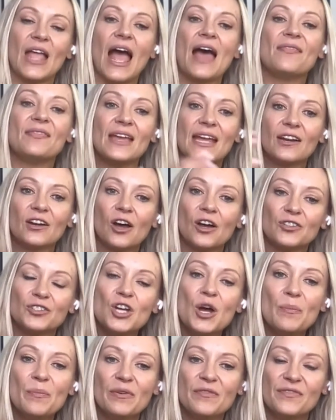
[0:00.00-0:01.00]
And then on
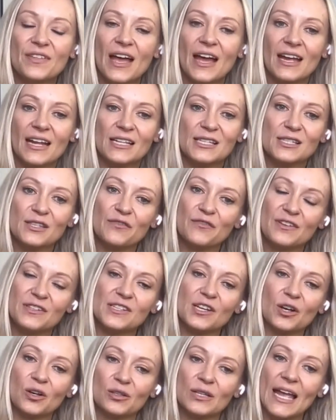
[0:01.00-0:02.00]
top of that, it's the
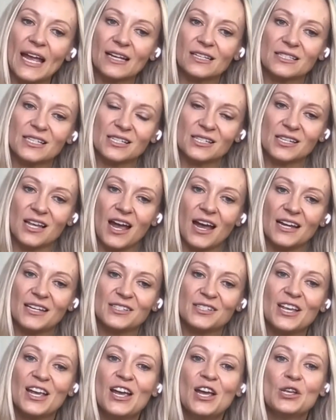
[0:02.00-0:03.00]
physical
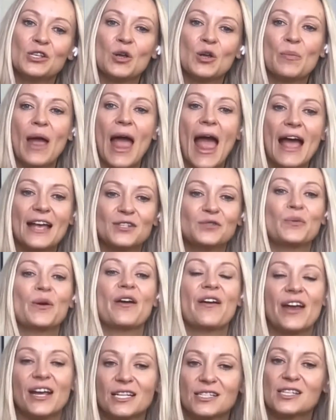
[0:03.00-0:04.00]
exercise. So, but as we're
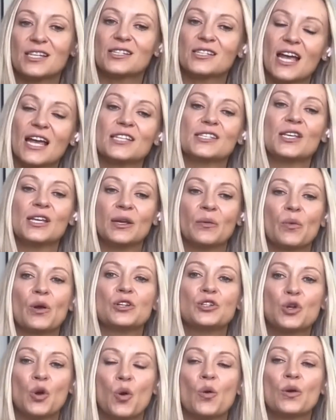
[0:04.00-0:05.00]
exercising,
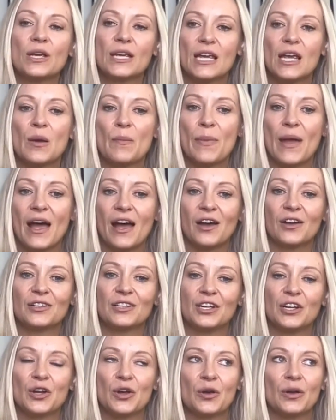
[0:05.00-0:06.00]
we're talking about,
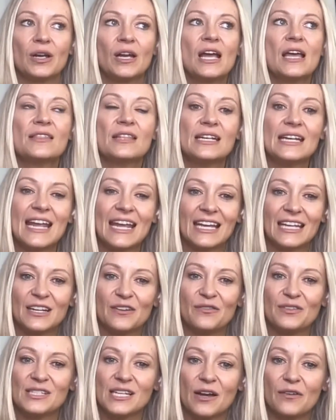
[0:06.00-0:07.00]
the
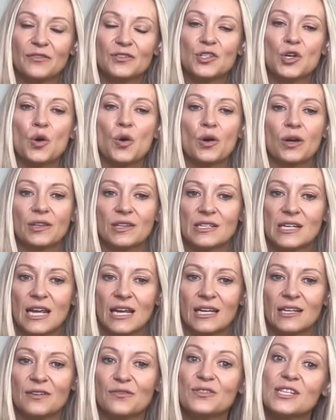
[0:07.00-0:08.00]
negative self-talk or the
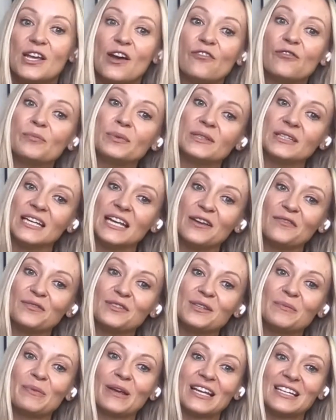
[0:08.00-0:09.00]
negative
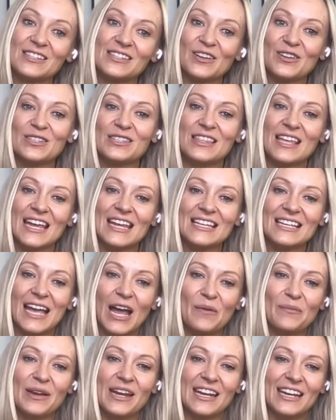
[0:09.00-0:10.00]
self-beliefs, because they
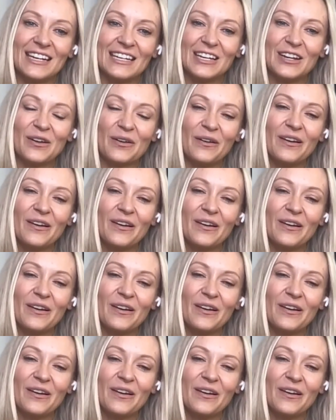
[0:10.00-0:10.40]
come in,